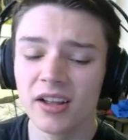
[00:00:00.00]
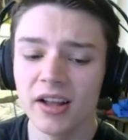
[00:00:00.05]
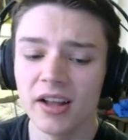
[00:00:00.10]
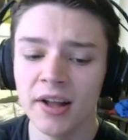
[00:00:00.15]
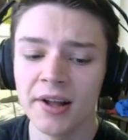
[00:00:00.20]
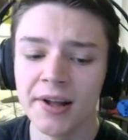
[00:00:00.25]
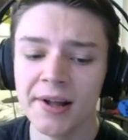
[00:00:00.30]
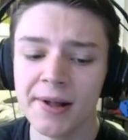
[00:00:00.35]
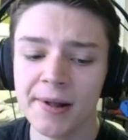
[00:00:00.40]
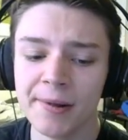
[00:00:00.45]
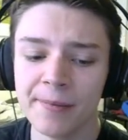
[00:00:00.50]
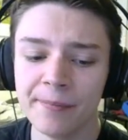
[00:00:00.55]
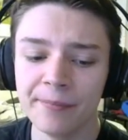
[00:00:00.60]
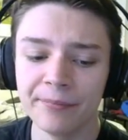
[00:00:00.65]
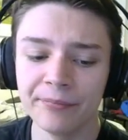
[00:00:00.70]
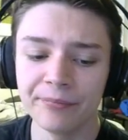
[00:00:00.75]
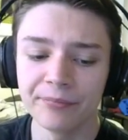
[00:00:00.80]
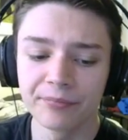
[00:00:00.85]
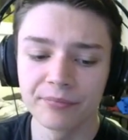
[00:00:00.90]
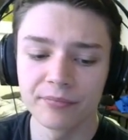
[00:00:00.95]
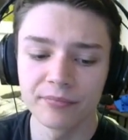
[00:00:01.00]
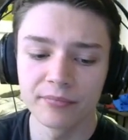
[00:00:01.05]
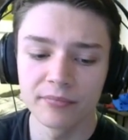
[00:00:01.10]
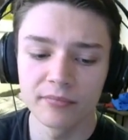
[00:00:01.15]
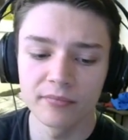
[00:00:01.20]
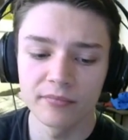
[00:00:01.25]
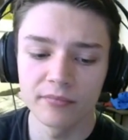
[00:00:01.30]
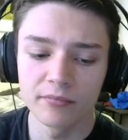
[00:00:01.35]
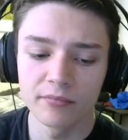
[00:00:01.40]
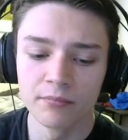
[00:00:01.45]

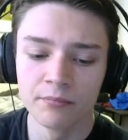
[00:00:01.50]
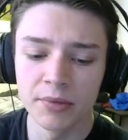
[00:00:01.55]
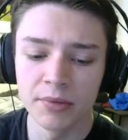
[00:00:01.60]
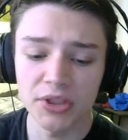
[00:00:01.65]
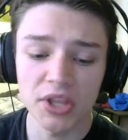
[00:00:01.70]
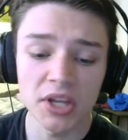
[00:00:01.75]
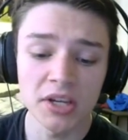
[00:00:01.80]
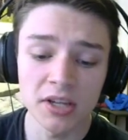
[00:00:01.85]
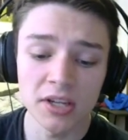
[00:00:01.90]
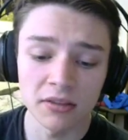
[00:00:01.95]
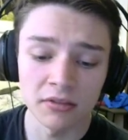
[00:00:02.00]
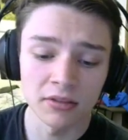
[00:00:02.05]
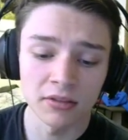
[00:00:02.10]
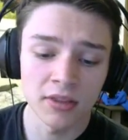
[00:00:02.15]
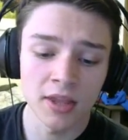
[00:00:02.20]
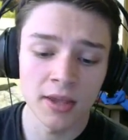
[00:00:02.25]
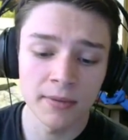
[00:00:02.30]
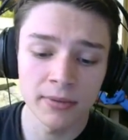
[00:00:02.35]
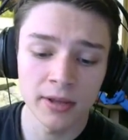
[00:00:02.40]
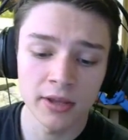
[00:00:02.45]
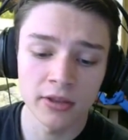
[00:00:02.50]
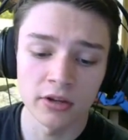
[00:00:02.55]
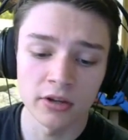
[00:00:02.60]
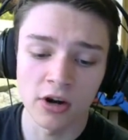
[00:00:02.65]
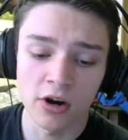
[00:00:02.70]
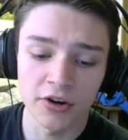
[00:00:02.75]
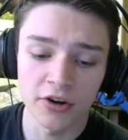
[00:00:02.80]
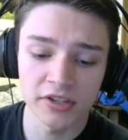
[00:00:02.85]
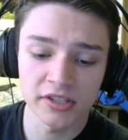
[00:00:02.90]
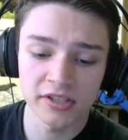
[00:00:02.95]
But they didn't. They played their
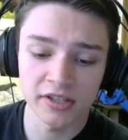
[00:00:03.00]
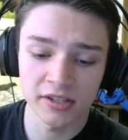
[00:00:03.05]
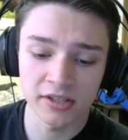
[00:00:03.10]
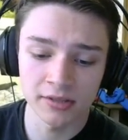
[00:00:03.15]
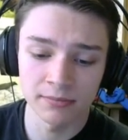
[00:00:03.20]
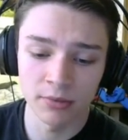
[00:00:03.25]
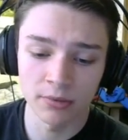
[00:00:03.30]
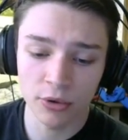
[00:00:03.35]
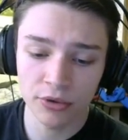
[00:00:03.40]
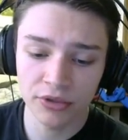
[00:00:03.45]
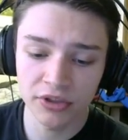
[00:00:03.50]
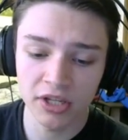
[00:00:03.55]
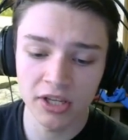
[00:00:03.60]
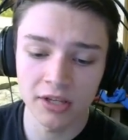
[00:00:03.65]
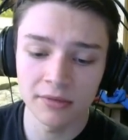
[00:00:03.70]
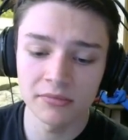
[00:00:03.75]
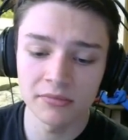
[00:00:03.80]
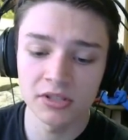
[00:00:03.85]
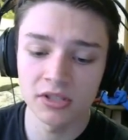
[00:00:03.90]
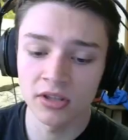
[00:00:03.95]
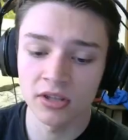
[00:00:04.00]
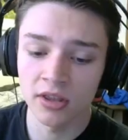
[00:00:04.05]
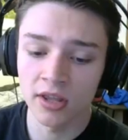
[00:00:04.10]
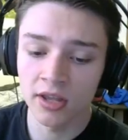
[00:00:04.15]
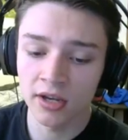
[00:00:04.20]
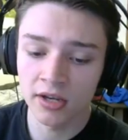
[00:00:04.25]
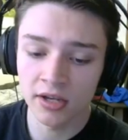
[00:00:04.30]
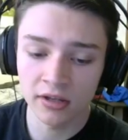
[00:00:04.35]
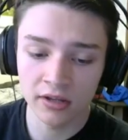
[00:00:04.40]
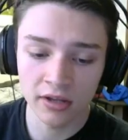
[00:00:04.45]
hardest against both teams. They
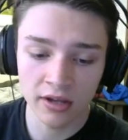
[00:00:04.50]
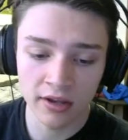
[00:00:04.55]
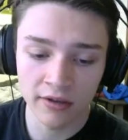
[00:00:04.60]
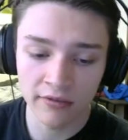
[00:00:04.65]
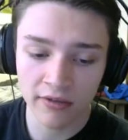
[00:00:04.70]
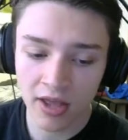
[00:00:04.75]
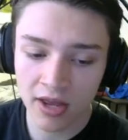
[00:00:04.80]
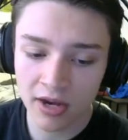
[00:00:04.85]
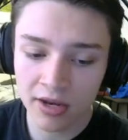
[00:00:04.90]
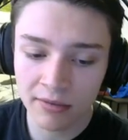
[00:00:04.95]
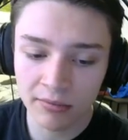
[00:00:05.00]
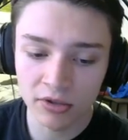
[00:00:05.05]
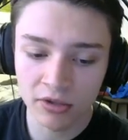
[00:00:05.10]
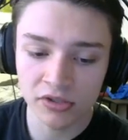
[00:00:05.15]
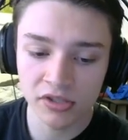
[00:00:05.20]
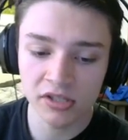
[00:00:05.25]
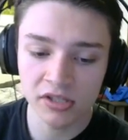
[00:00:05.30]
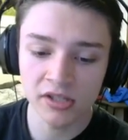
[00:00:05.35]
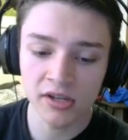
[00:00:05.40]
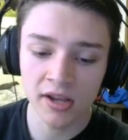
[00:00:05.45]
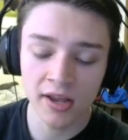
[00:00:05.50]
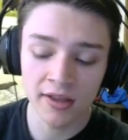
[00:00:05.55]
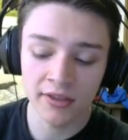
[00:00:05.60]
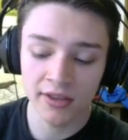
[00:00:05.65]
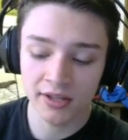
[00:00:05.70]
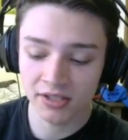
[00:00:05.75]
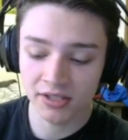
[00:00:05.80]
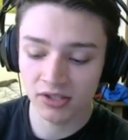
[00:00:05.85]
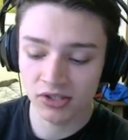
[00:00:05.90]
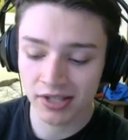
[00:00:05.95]
didn't give any mercy, and
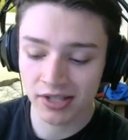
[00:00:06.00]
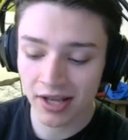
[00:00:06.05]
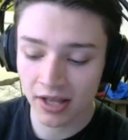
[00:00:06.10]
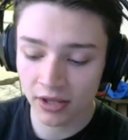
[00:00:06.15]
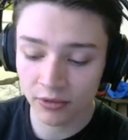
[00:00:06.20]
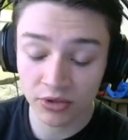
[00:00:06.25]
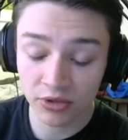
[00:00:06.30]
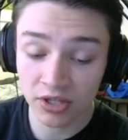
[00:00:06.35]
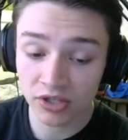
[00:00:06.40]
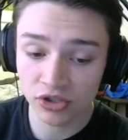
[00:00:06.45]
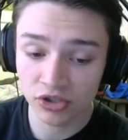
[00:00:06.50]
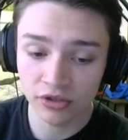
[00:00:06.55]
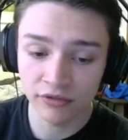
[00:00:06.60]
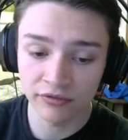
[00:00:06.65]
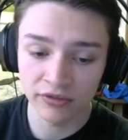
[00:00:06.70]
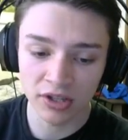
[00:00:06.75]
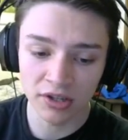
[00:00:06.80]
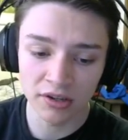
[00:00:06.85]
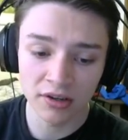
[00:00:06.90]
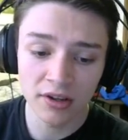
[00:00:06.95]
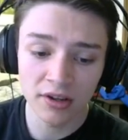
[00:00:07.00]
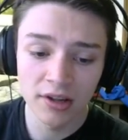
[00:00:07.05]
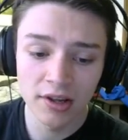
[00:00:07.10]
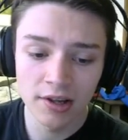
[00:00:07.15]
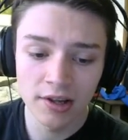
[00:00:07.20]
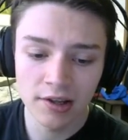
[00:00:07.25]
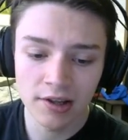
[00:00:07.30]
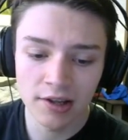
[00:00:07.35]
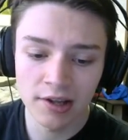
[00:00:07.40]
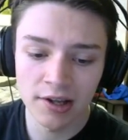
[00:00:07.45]
that's exactly what they should have done.
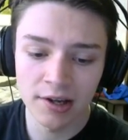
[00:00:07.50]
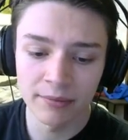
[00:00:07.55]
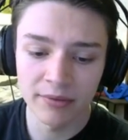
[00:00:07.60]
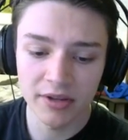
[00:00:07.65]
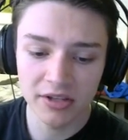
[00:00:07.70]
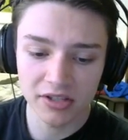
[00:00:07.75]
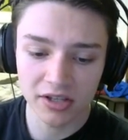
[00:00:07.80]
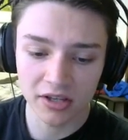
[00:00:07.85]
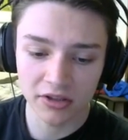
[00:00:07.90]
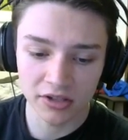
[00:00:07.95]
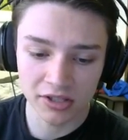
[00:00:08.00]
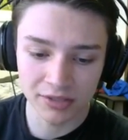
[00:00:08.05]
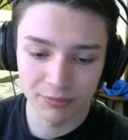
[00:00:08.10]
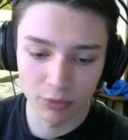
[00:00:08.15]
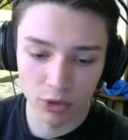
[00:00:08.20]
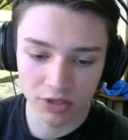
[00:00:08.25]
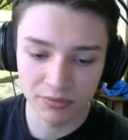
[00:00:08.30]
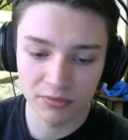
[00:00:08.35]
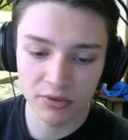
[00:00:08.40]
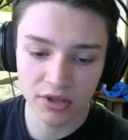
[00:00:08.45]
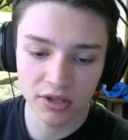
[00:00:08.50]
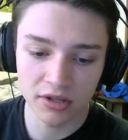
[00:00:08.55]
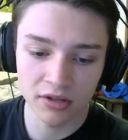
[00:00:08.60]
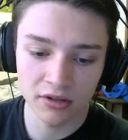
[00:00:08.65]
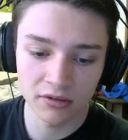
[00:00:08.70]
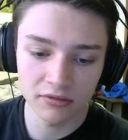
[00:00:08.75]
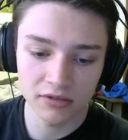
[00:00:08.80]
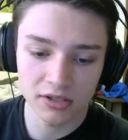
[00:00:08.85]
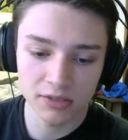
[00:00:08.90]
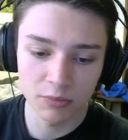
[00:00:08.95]
That's like the
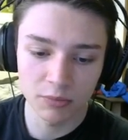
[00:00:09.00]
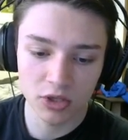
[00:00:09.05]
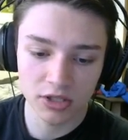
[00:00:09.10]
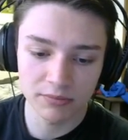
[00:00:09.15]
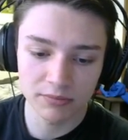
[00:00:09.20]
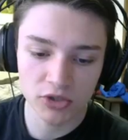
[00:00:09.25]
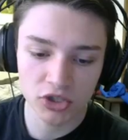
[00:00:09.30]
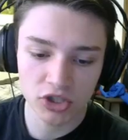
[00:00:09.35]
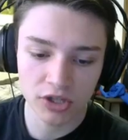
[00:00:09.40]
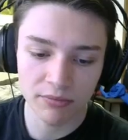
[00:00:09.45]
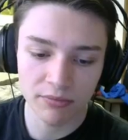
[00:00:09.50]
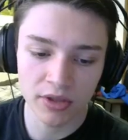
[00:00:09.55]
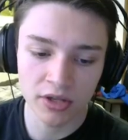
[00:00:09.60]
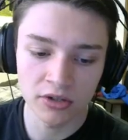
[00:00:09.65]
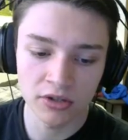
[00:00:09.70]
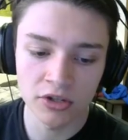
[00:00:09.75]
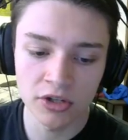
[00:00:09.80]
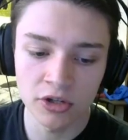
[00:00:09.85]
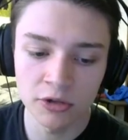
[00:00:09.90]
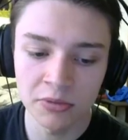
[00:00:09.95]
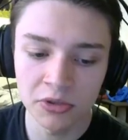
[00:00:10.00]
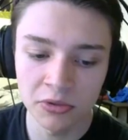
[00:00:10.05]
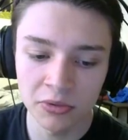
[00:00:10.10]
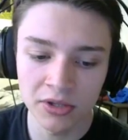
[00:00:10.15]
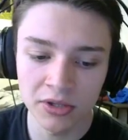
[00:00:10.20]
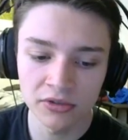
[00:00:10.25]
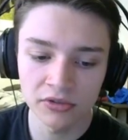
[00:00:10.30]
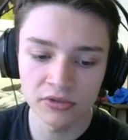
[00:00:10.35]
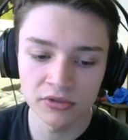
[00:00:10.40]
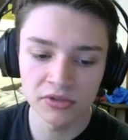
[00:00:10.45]
sportsmanship thing to do between
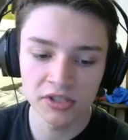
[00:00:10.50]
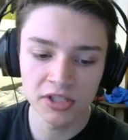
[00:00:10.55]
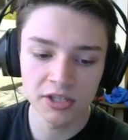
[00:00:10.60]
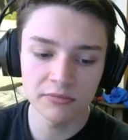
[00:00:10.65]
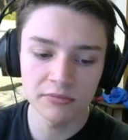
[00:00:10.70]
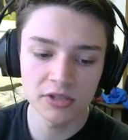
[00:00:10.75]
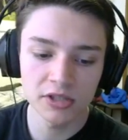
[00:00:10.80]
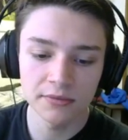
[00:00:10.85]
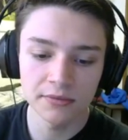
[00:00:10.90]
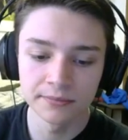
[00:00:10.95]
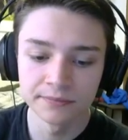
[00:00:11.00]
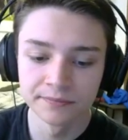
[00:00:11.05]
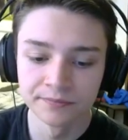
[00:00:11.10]
these two teams.